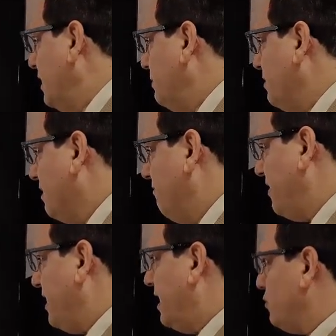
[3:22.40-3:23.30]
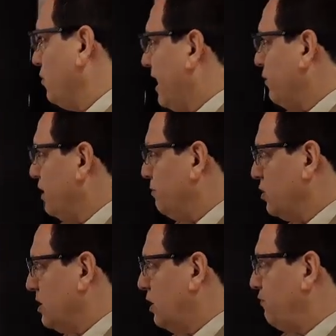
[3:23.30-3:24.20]
it becomes very hard to cannulate
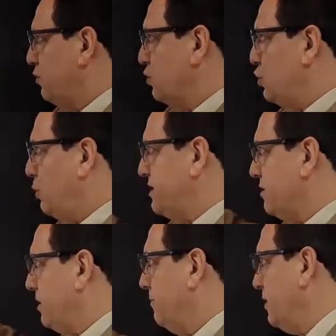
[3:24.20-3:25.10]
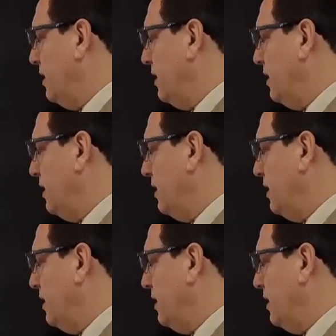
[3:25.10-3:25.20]
because a lot of tortuosity.